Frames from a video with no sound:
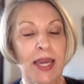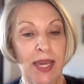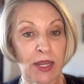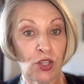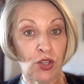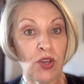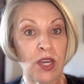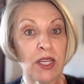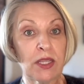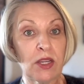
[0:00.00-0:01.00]
in 2
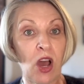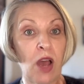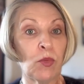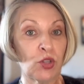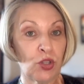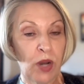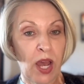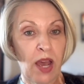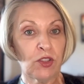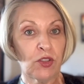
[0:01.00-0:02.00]
years' time or
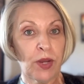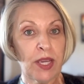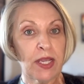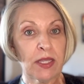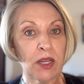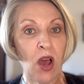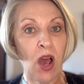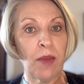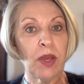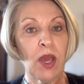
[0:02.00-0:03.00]
2.5 to 3 years'
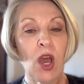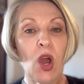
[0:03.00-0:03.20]
time.